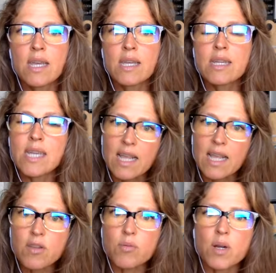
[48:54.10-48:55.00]

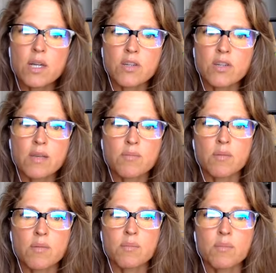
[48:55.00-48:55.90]
tailor the work to your
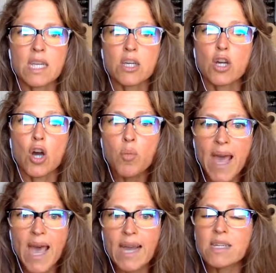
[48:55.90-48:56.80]
symptoms, meaning go
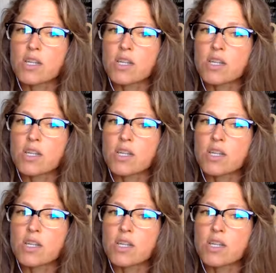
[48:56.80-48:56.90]
back